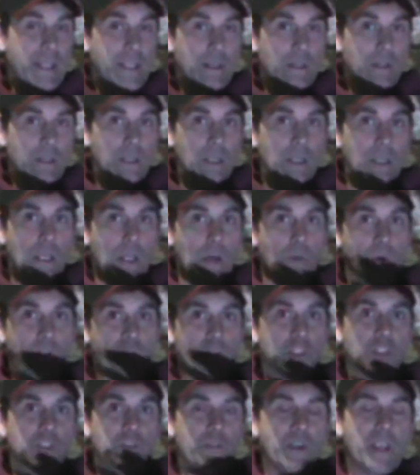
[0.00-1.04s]
it,
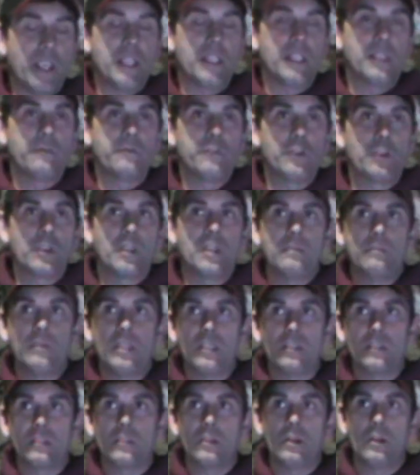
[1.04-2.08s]
which is great if you're going to be
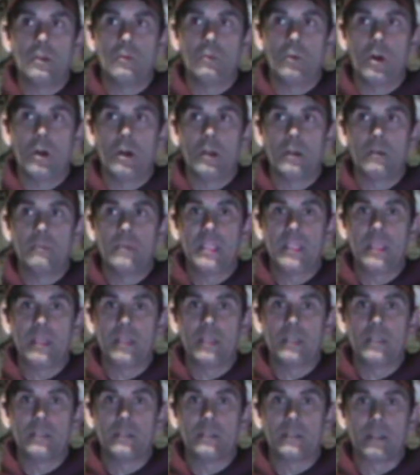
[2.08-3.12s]
in salt water,
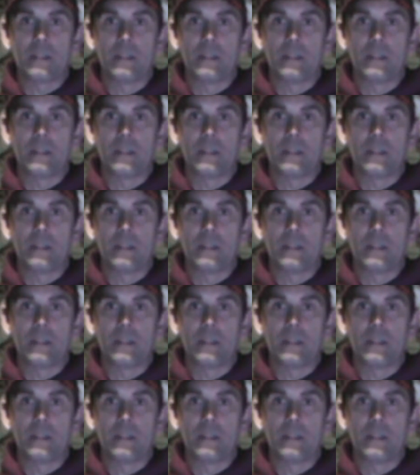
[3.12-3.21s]
because